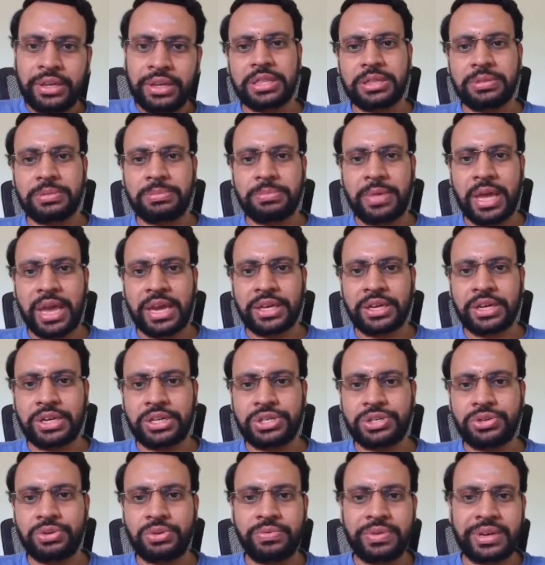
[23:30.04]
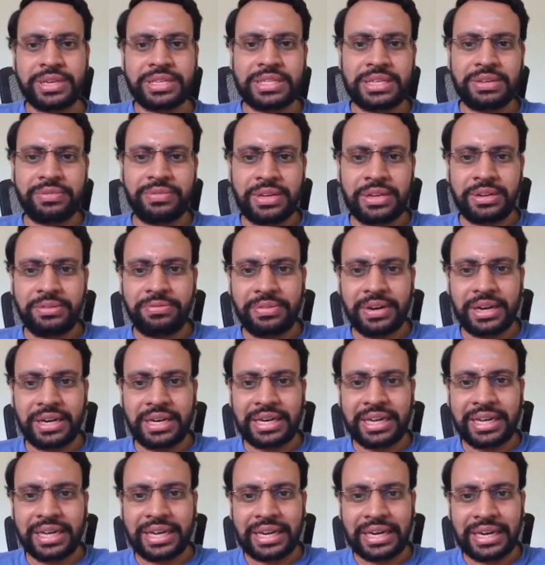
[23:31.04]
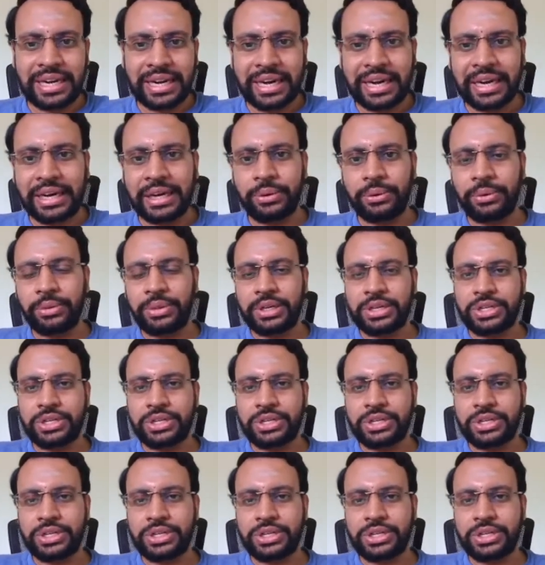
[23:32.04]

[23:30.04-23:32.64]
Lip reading: magnitude wise, even if I take negative,